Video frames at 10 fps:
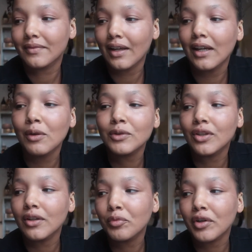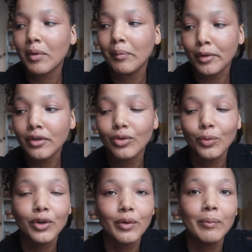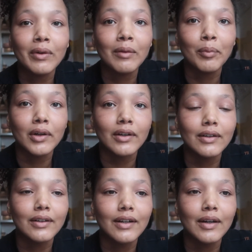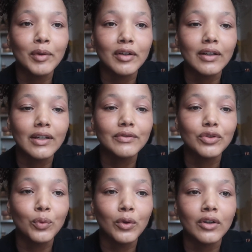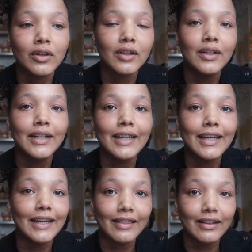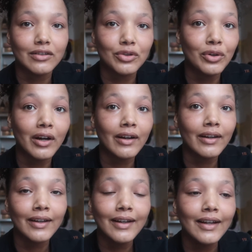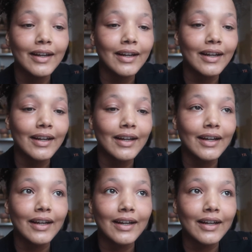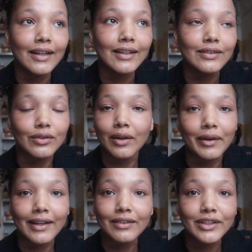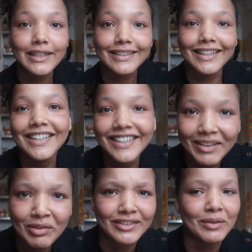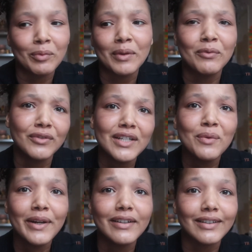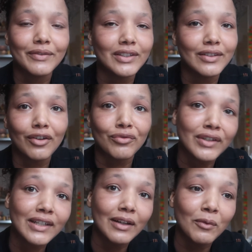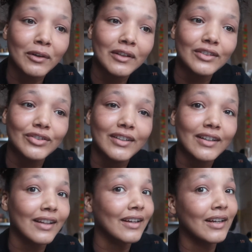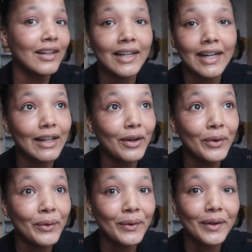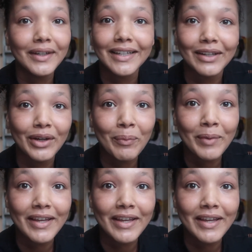And I was gonna bring my book to work with me, but apparently I have to work in this new guy. So now I can't read, because that would be really weird if I started reading while he's just there like, hello, can you help